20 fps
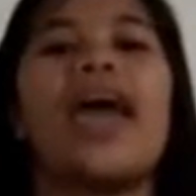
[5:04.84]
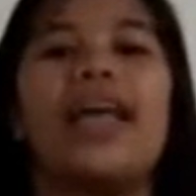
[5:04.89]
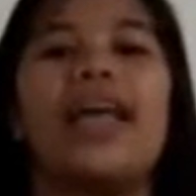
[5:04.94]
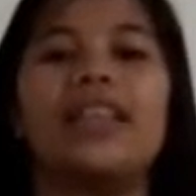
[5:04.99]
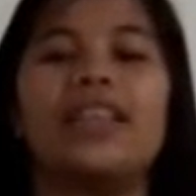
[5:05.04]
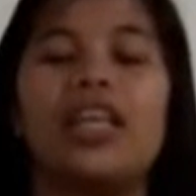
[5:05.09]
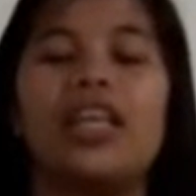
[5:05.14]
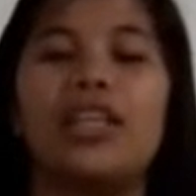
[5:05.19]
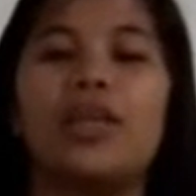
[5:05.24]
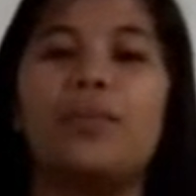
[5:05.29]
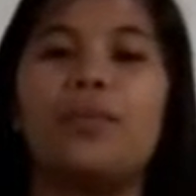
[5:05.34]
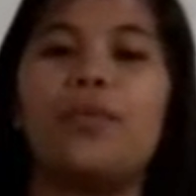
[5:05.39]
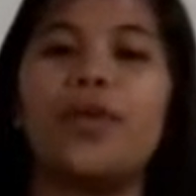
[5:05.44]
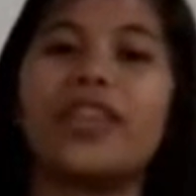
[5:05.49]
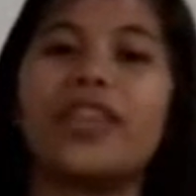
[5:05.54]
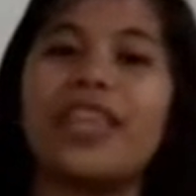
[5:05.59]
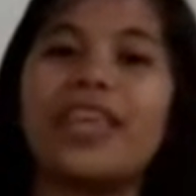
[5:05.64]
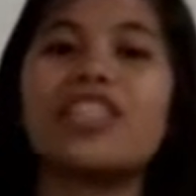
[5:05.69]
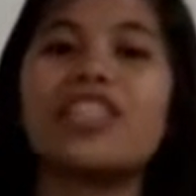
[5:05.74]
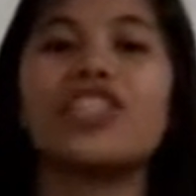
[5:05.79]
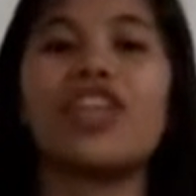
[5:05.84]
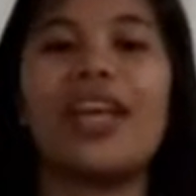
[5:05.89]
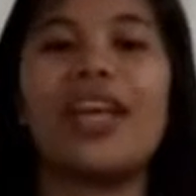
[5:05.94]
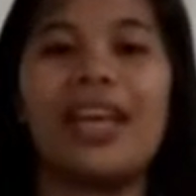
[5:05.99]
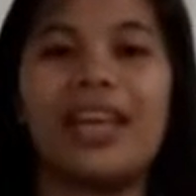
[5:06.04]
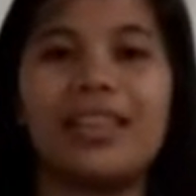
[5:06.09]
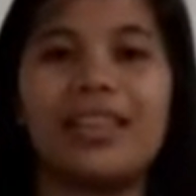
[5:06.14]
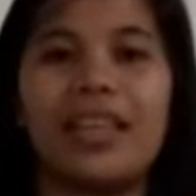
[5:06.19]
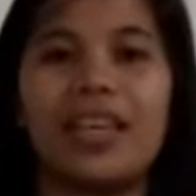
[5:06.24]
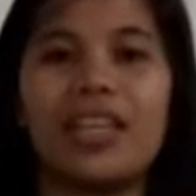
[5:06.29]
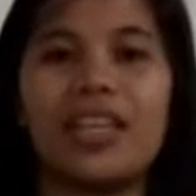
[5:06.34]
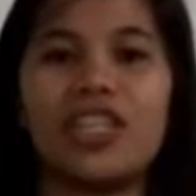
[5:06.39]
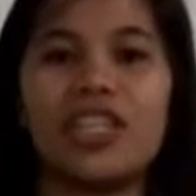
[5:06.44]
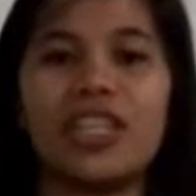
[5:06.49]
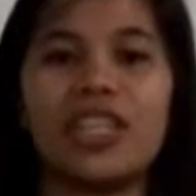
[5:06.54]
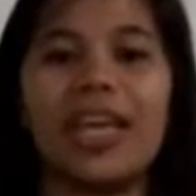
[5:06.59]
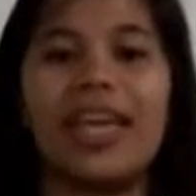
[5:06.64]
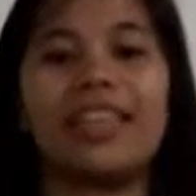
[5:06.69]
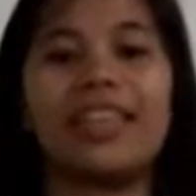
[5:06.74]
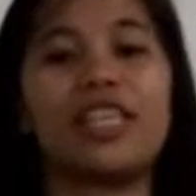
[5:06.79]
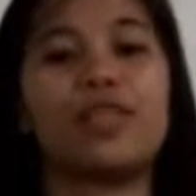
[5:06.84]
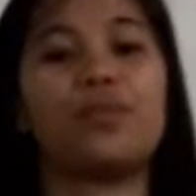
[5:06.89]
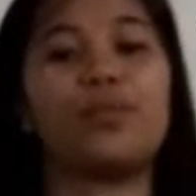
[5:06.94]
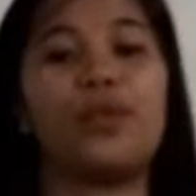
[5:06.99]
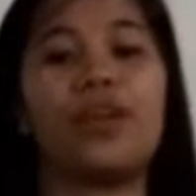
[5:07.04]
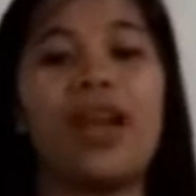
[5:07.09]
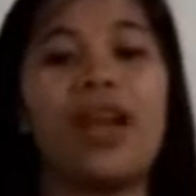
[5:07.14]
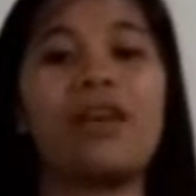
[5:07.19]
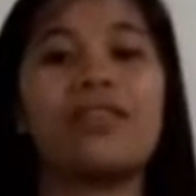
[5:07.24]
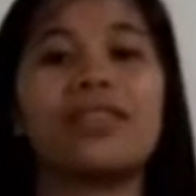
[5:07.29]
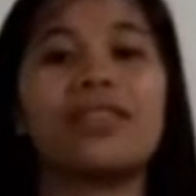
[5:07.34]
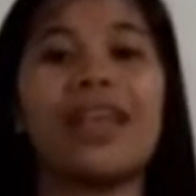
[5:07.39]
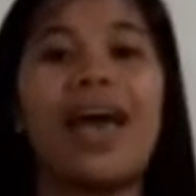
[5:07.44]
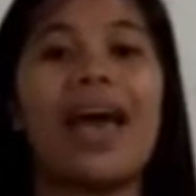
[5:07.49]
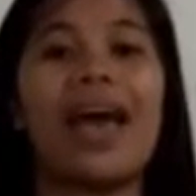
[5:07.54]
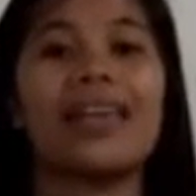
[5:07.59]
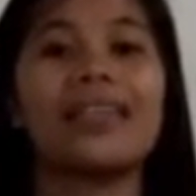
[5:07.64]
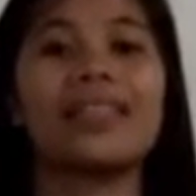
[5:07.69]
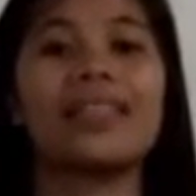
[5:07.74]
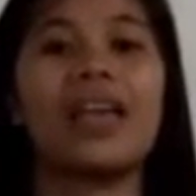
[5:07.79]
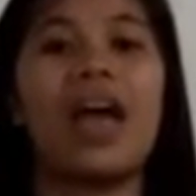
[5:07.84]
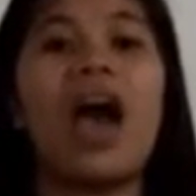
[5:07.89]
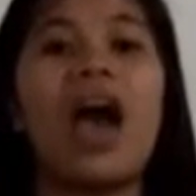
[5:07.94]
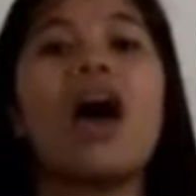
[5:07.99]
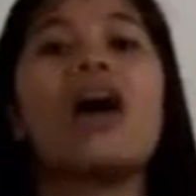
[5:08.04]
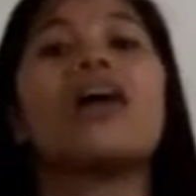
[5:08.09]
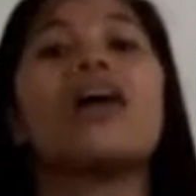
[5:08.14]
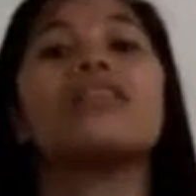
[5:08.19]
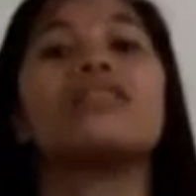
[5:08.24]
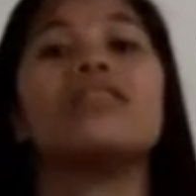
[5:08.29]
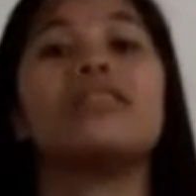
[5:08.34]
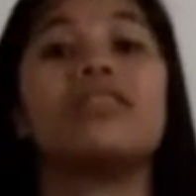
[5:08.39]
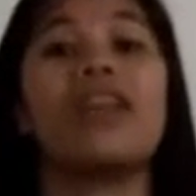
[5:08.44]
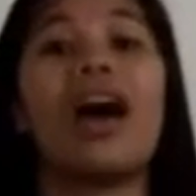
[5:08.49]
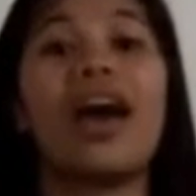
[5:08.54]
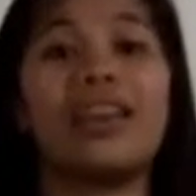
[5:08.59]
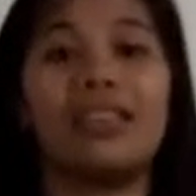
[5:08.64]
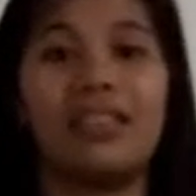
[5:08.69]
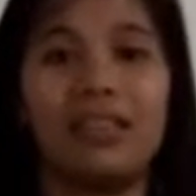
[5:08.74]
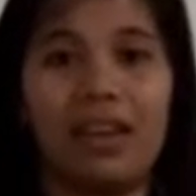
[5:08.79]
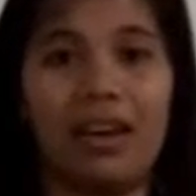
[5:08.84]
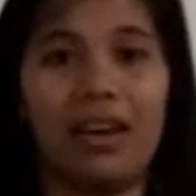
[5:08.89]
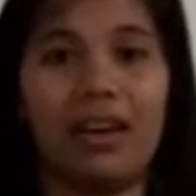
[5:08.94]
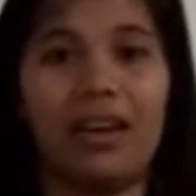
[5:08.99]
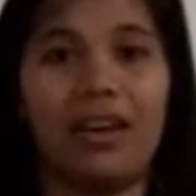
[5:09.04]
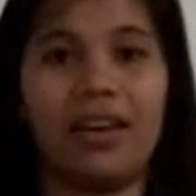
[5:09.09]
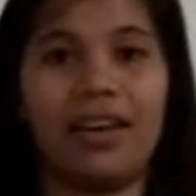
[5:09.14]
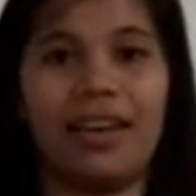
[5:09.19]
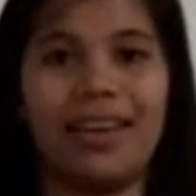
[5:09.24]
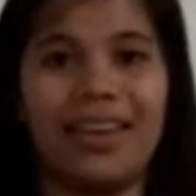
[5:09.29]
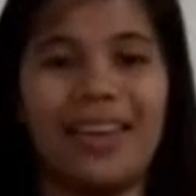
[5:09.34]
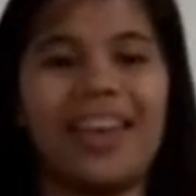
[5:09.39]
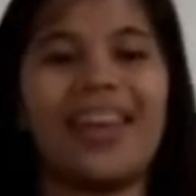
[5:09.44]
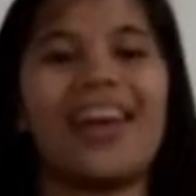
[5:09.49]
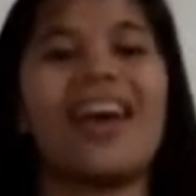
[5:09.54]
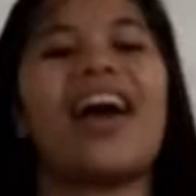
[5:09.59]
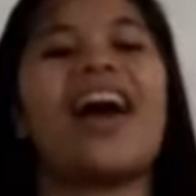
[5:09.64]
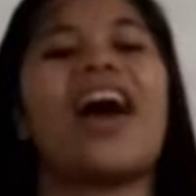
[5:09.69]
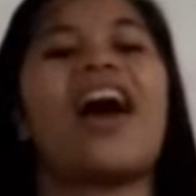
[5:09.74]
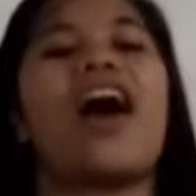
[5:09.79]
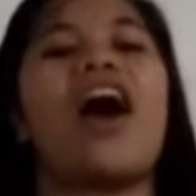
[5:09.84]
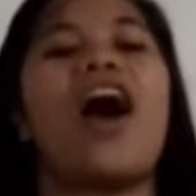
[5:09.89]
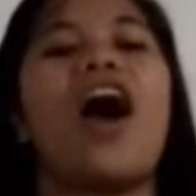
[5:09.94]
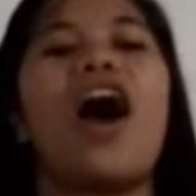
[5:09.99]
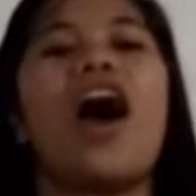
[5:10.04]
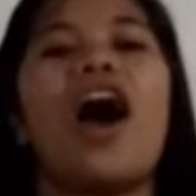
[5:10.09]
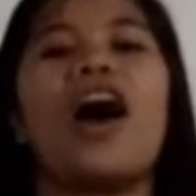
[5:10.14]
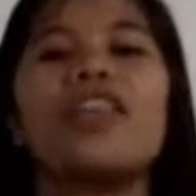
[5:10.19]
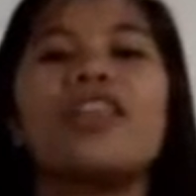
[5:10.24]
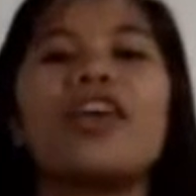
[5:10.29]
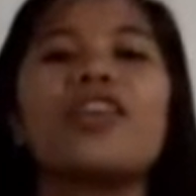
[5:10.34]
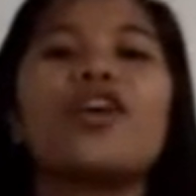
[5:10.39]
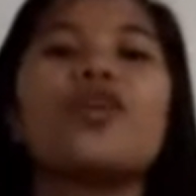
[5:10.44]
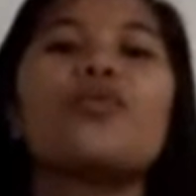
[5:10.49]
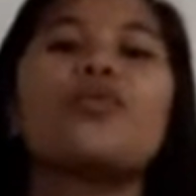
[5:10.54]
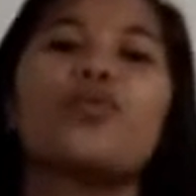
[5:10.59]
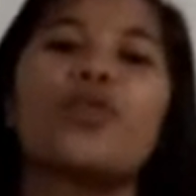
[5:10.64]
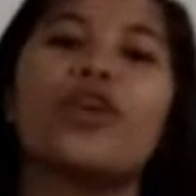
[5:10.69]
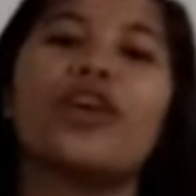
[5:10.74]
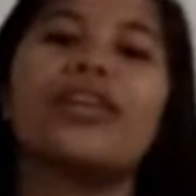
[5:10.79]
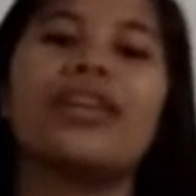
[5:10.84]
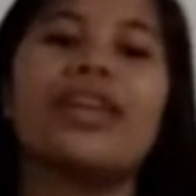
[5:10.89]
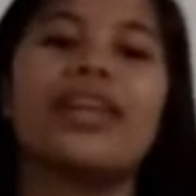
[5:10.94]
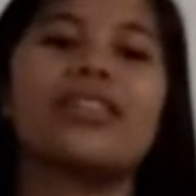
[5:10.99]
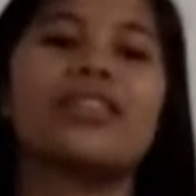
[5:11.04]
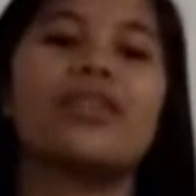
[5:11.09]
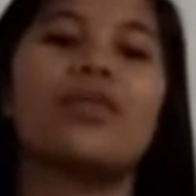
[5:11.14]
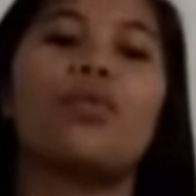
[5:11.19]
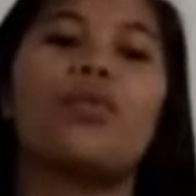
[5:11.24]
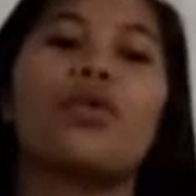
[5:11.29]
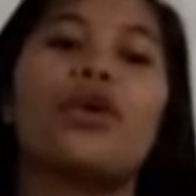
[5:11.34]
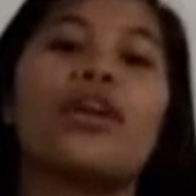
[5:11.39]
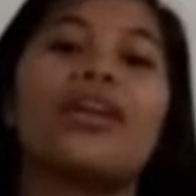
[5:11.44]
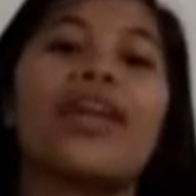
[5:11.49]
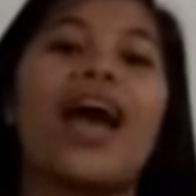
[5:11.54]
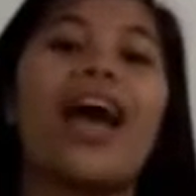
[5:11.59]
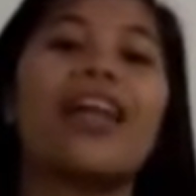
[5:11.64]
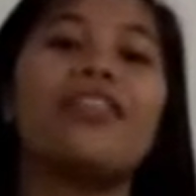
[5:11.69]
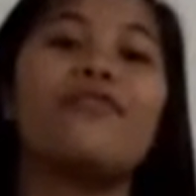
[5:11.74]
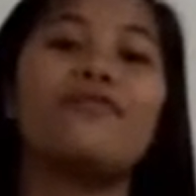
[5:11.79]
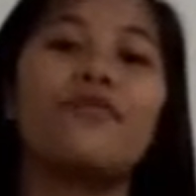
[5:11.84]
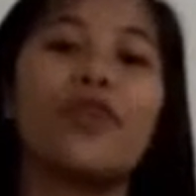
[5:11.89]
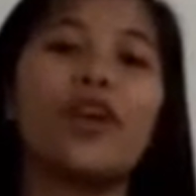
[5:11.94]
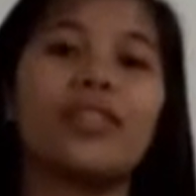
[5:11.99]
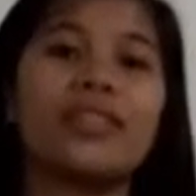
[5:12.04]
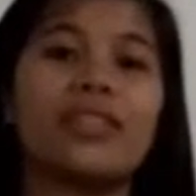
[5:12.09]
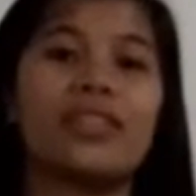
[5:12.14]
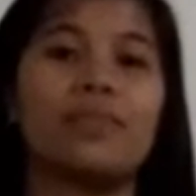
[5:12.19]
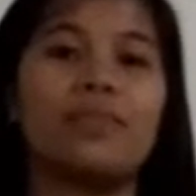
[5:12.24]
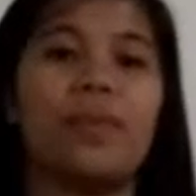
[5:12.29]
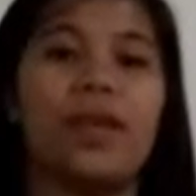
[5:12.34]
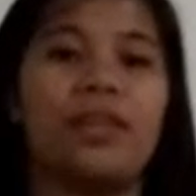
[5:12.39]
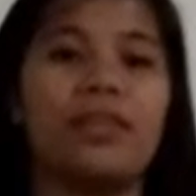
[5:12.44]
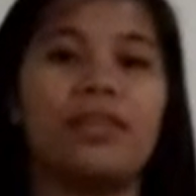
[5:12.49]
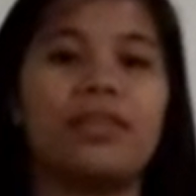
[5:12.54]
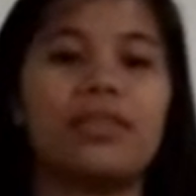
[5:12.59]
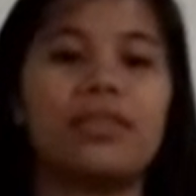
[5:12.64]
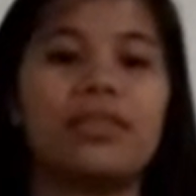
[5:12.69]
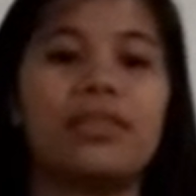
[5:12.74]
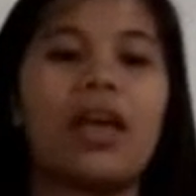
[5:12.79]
And in the British English, it is pronounced as neither. Another word is the word advertisement.